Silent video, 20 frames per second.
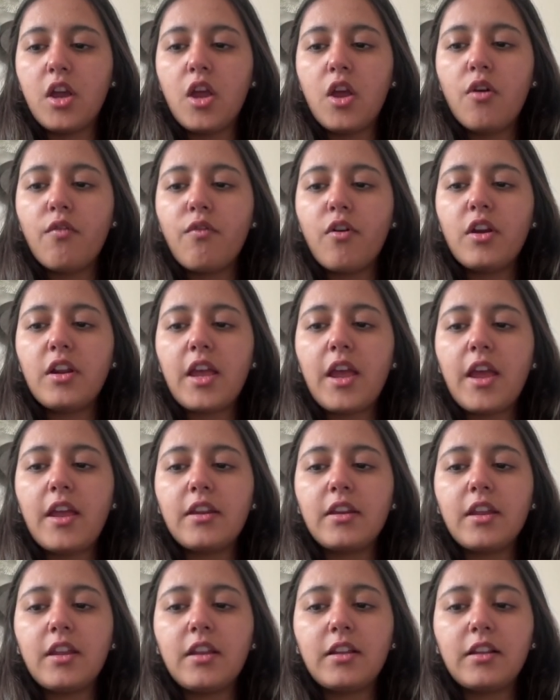For an
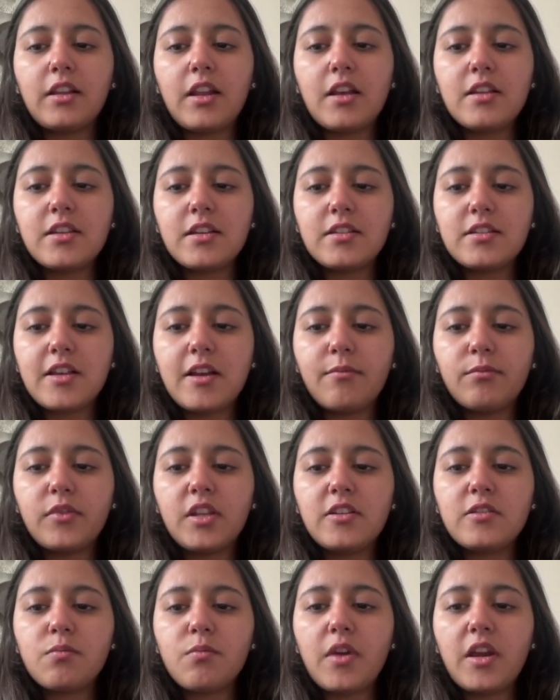in-class exam, this
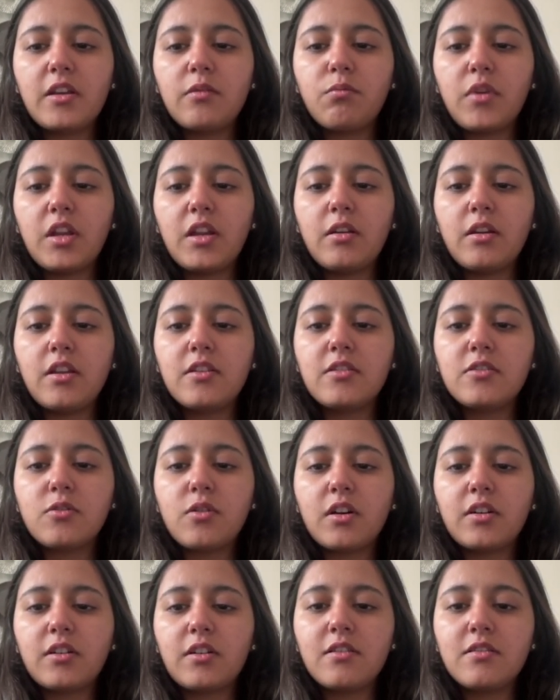might mean
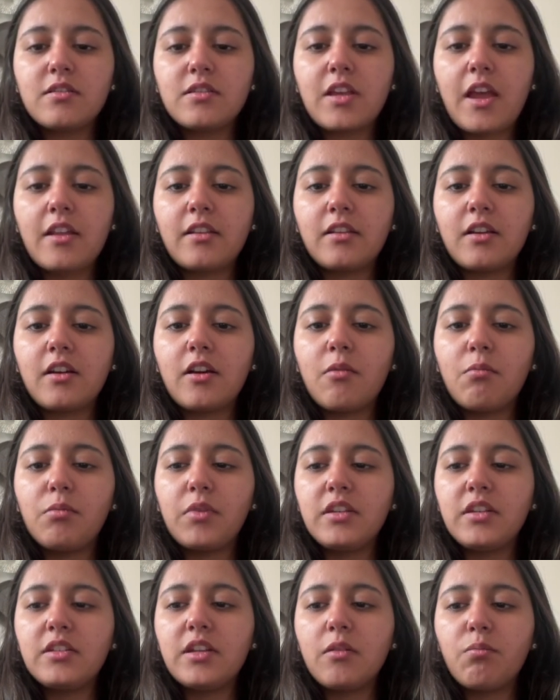instructors scan the
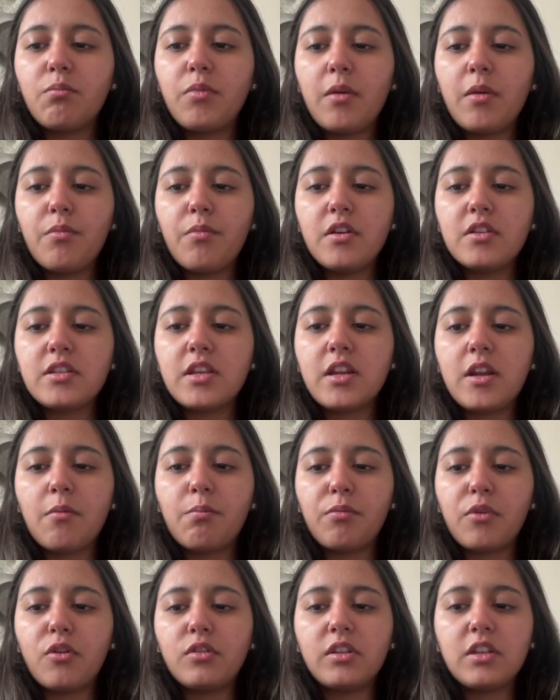completed papers and
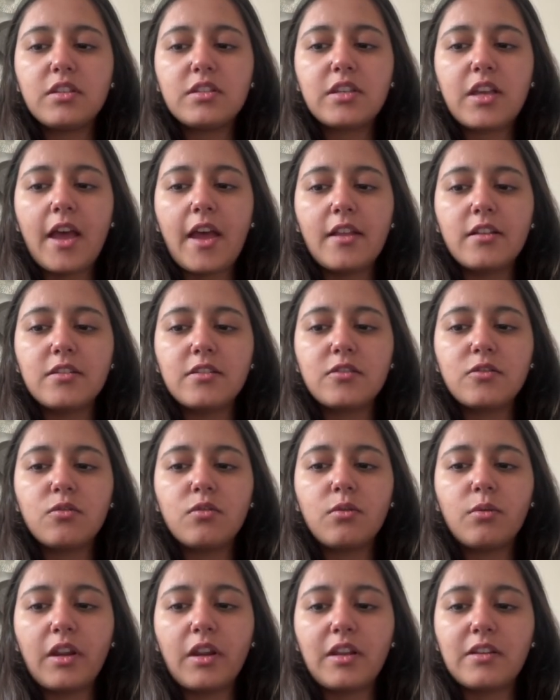upload the scans to
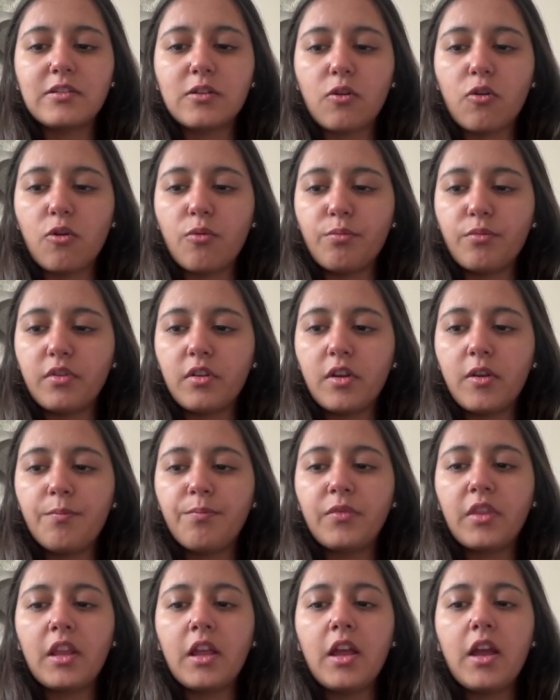Gradescopes.
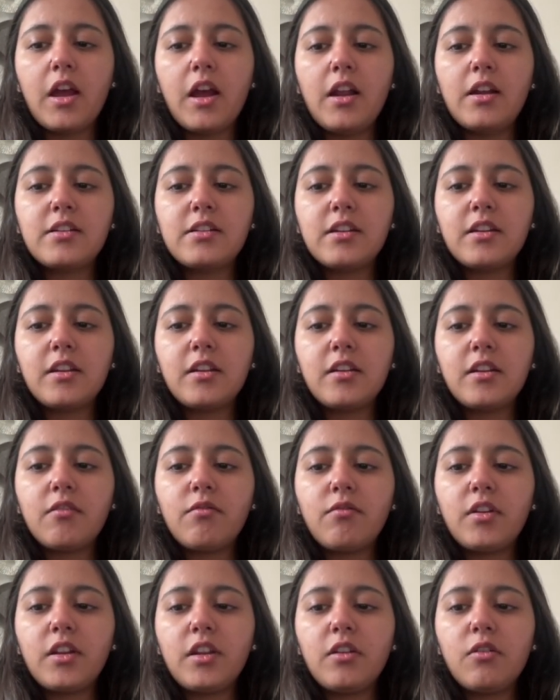
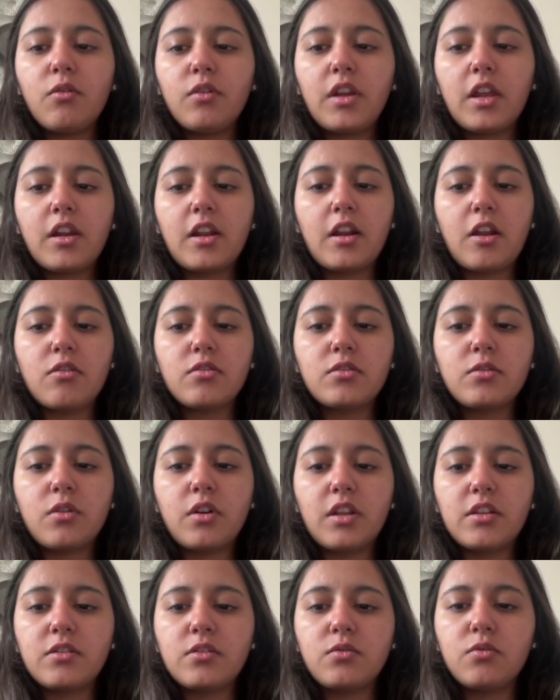Alternatively, you can allow
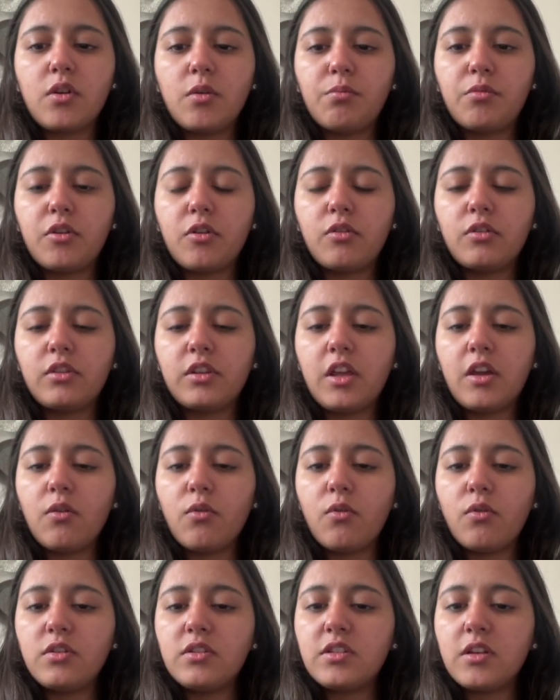students to upload their
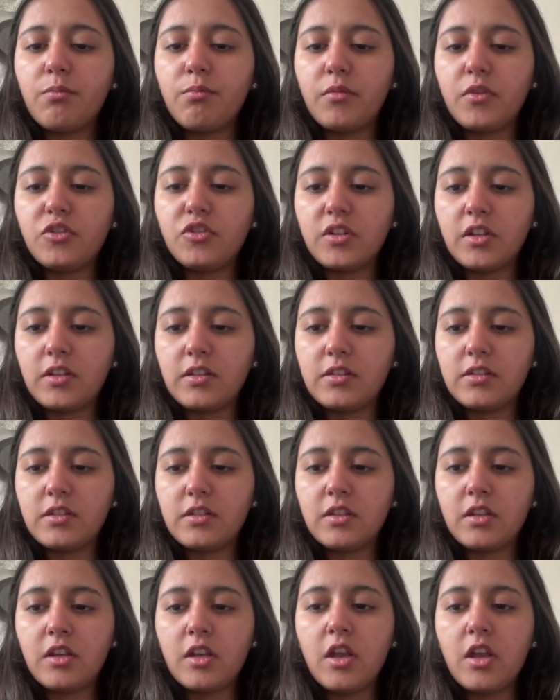own submissions.
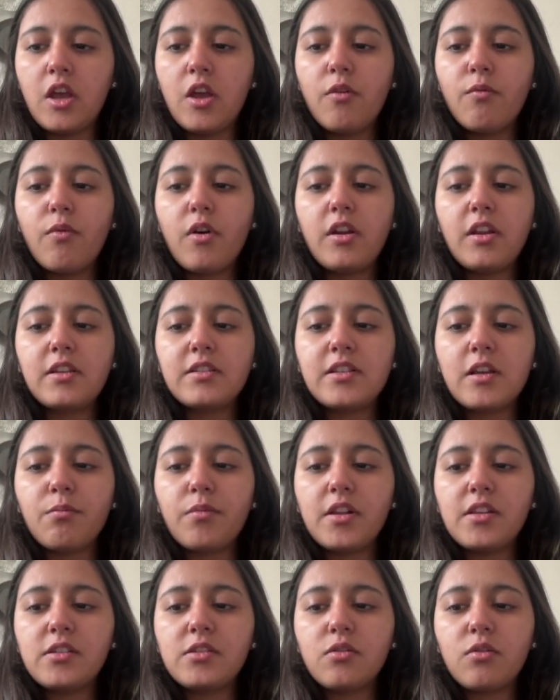For example,
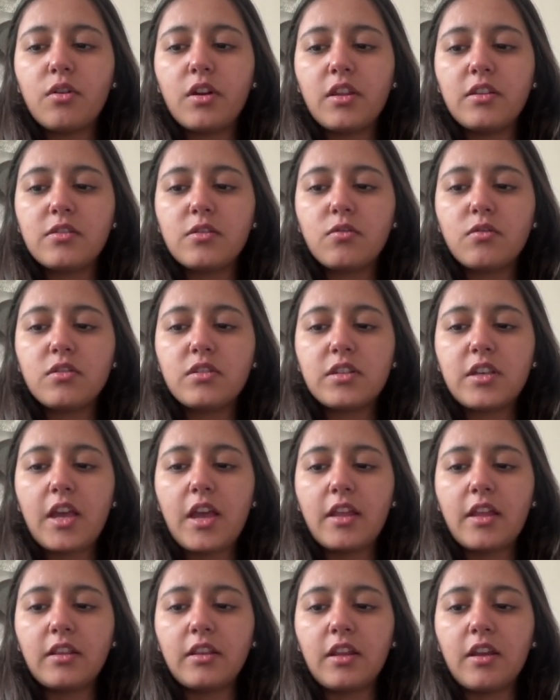students could
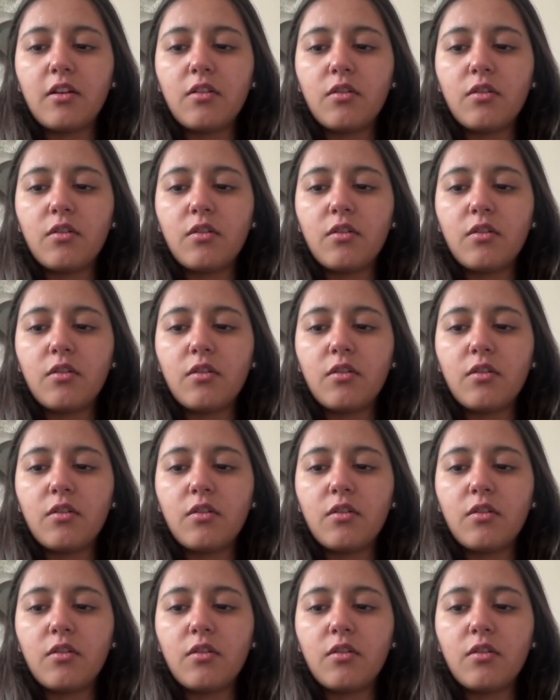scan their